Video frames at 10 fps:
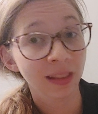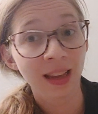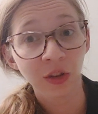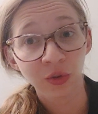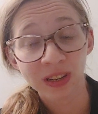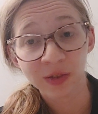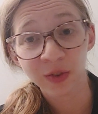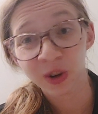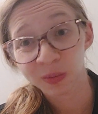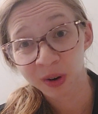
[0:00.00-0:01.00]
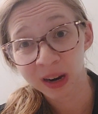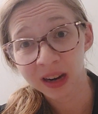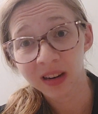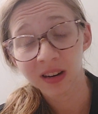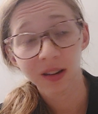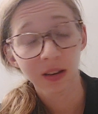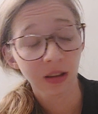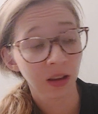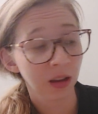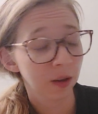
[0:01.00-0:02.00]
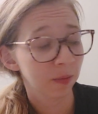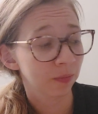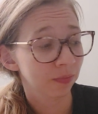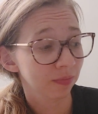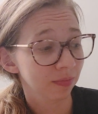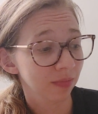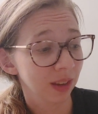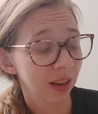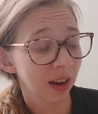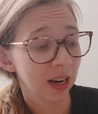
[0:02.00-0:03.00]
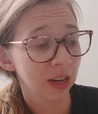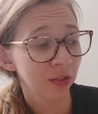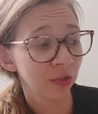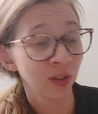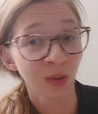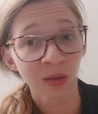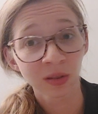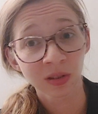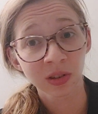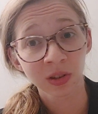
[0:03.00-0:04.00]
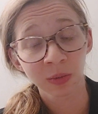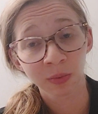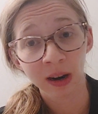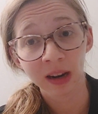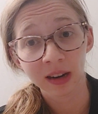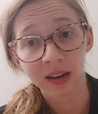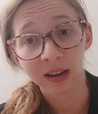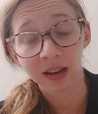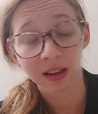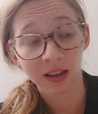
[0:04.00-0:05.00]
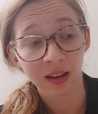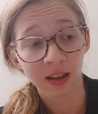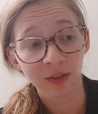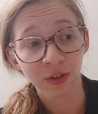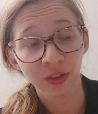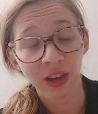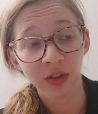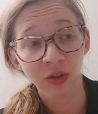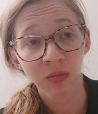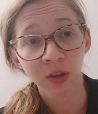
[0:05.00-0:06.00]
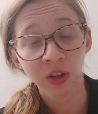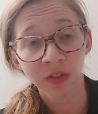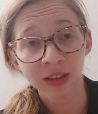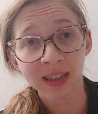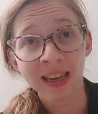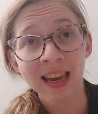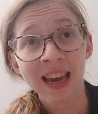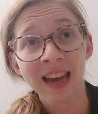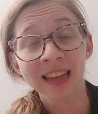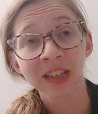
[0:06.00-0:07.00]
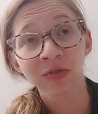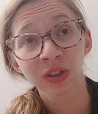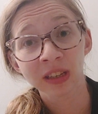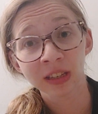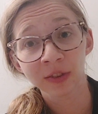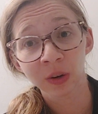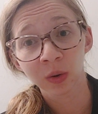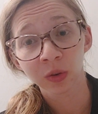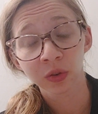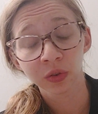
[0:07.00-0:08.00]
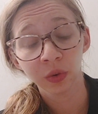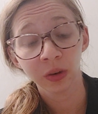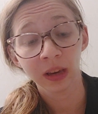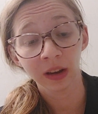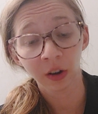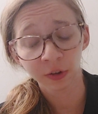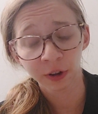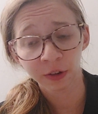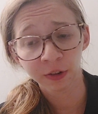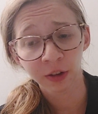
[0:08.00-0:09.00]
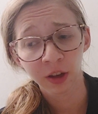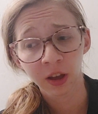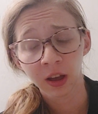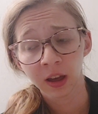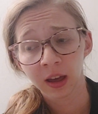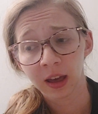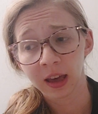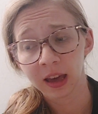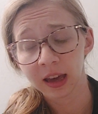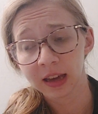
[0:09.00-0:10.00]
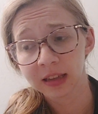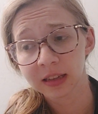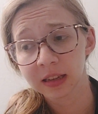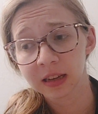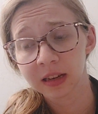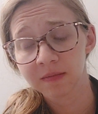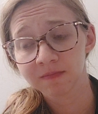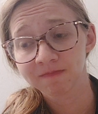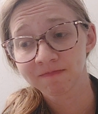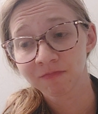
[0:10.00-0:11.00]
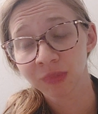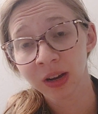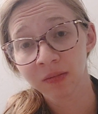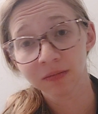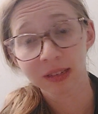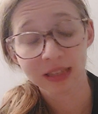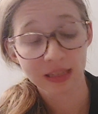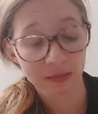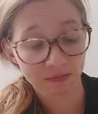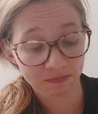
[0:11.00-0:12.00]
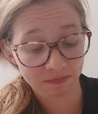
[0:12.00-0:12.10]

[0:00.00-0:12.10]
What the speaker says: dangerous for your brain. It kind of dulls your brain if you take too much of it, and it's really difficult to get off of. And well, it's